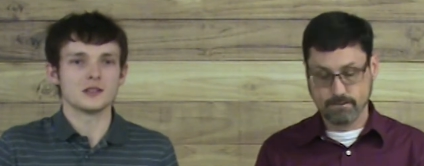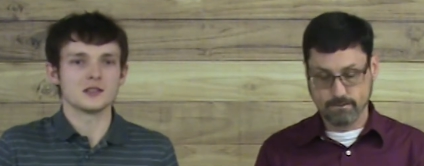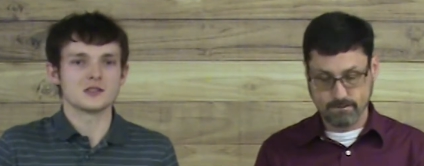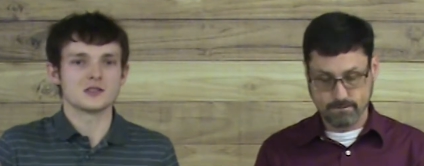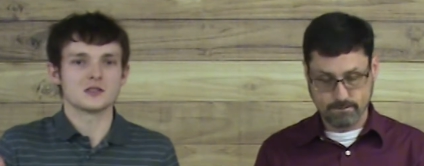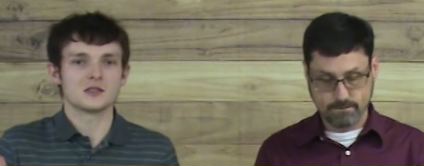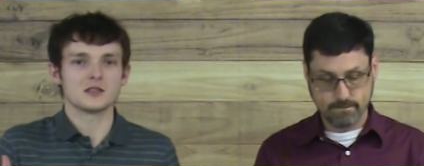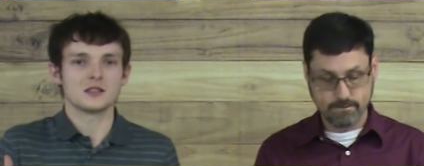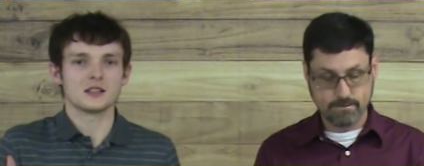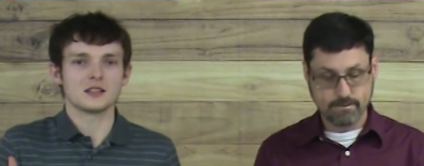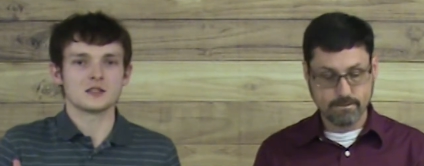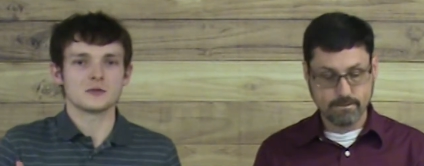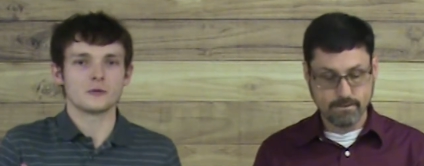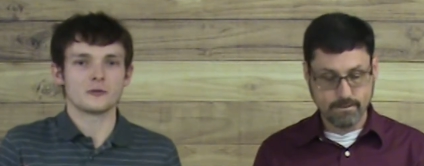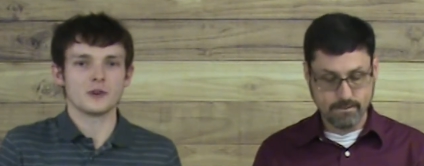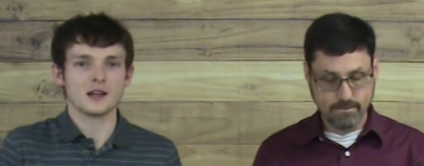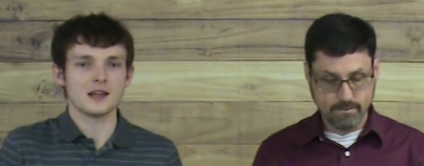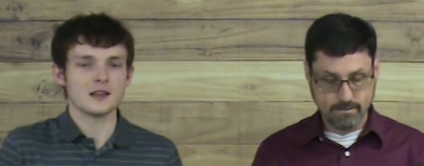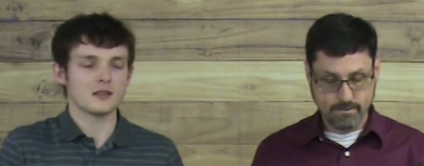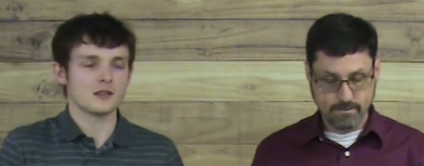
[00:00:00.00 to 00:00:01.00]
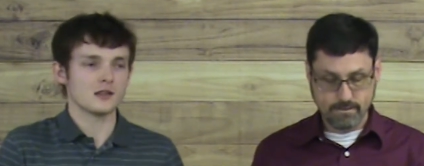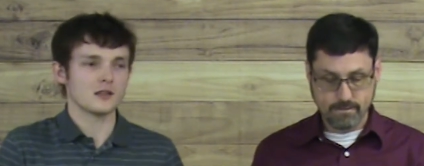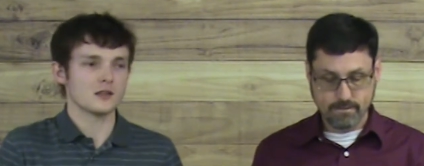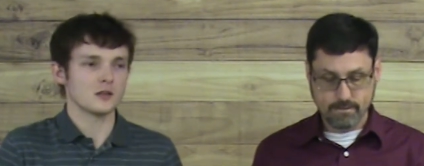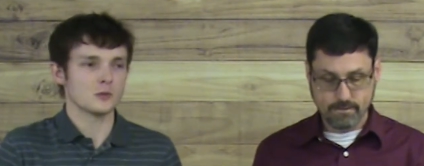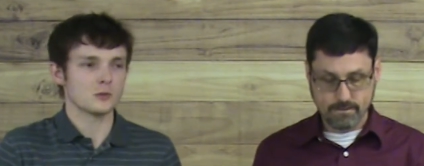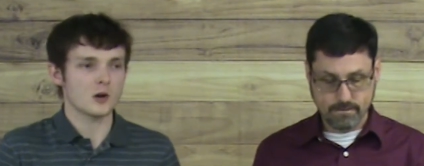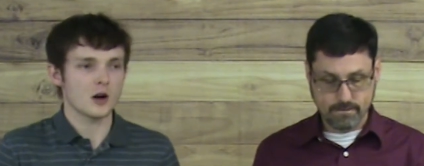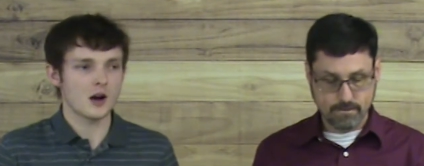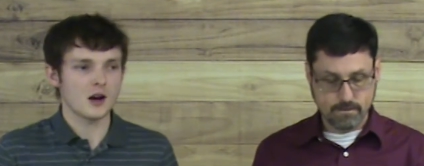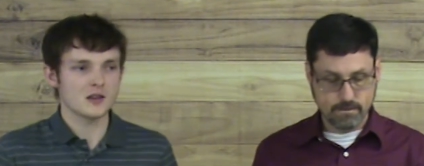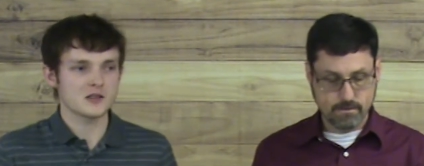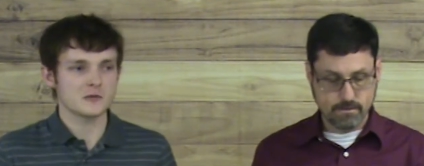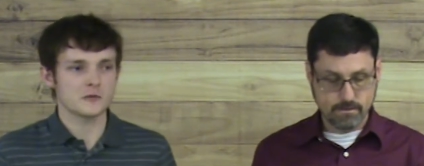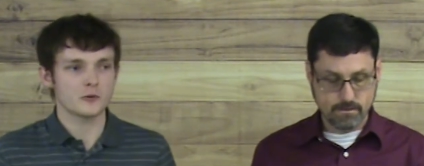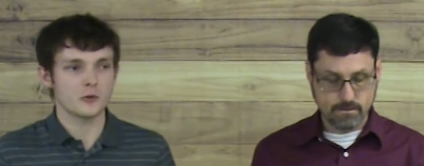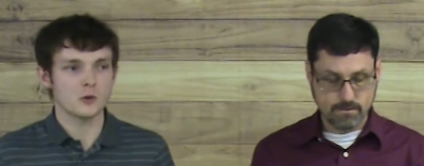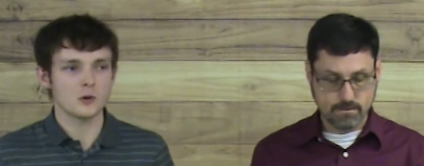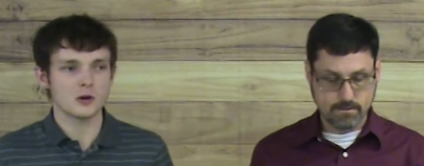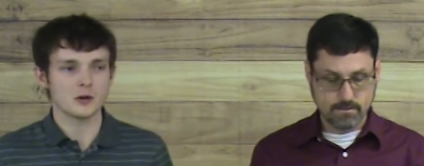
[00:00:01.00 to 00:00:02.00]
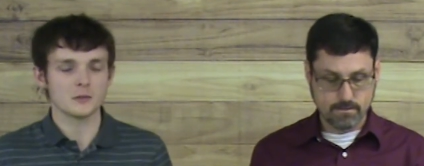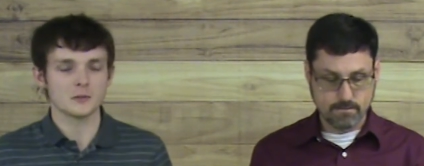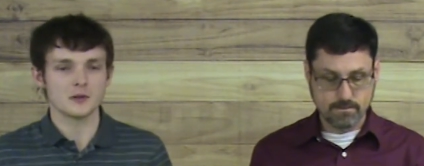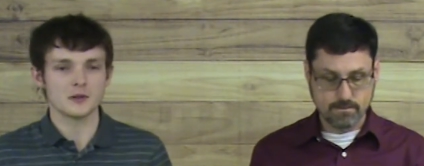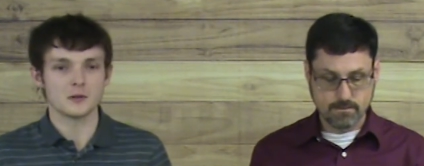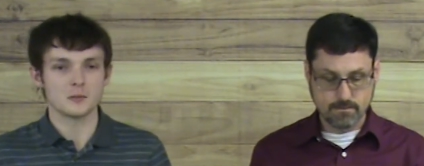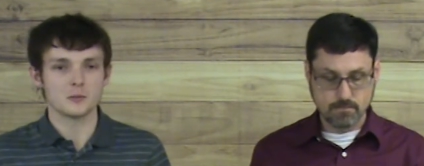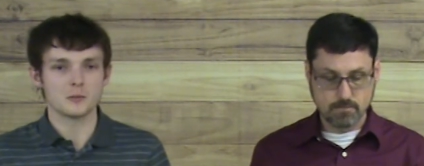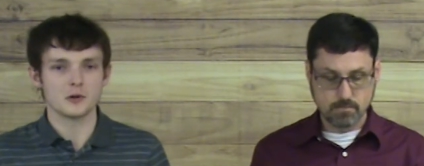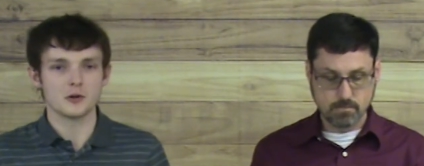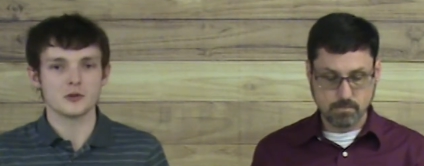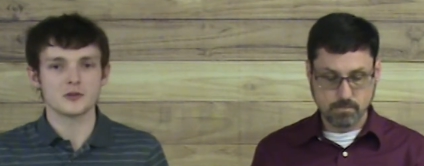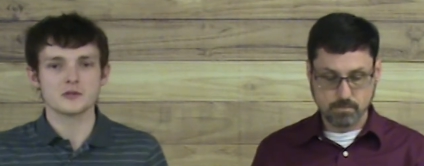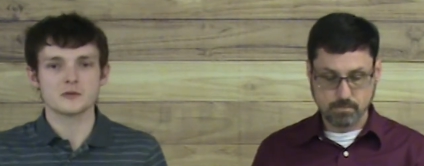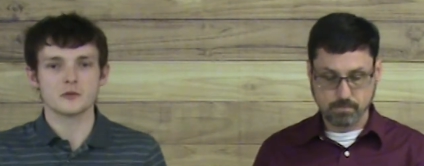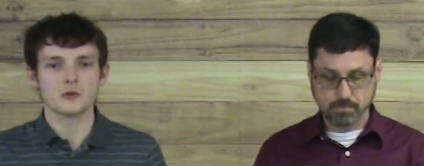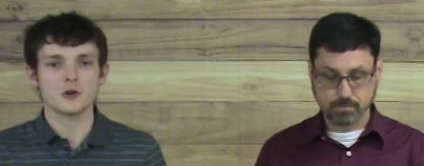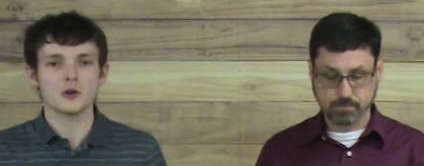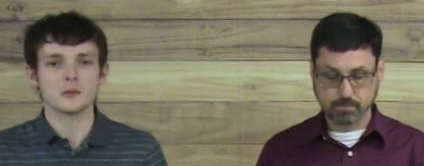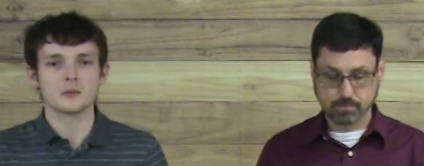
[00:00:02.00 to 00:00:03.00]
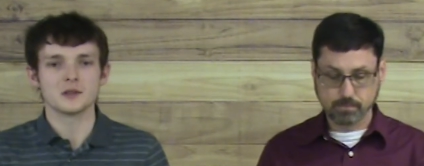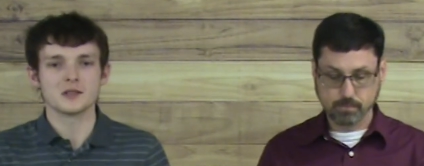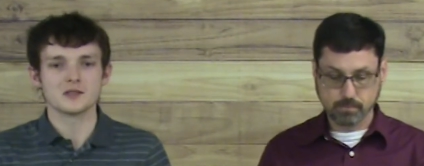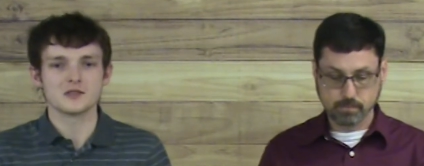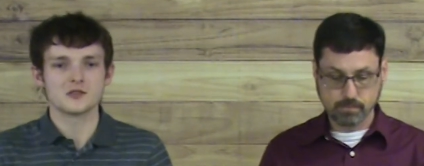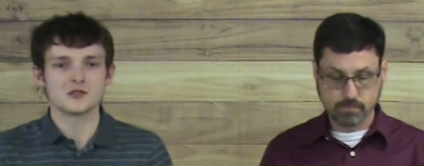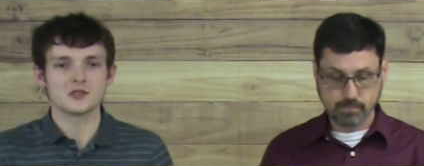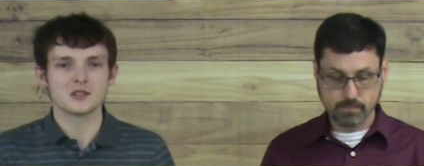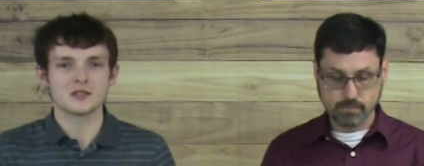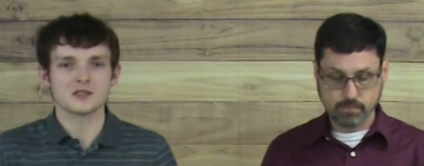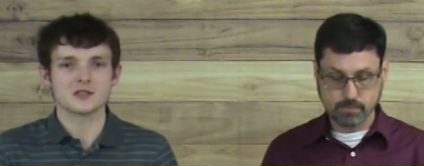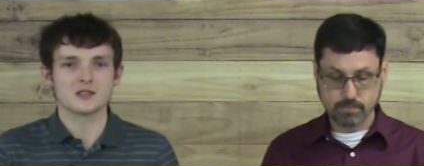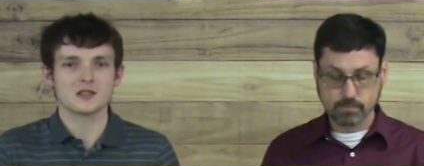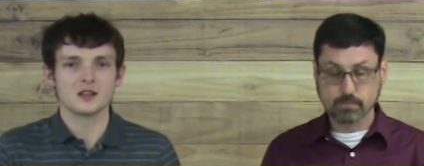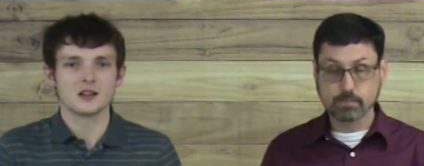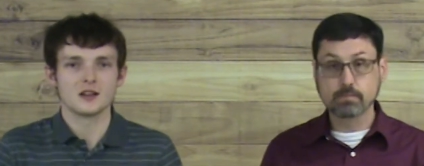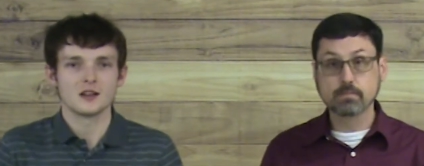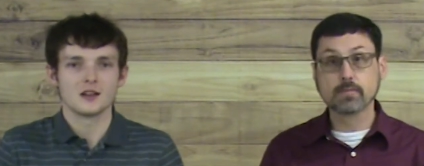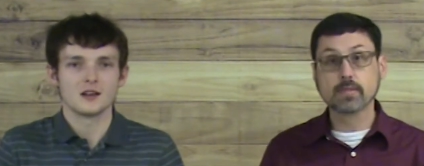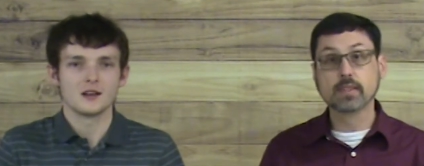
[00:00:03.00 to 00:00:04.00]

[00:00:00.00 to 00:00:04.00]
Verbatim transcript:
Speaker 1: It's it's faith in the rawest form and purest form. It's just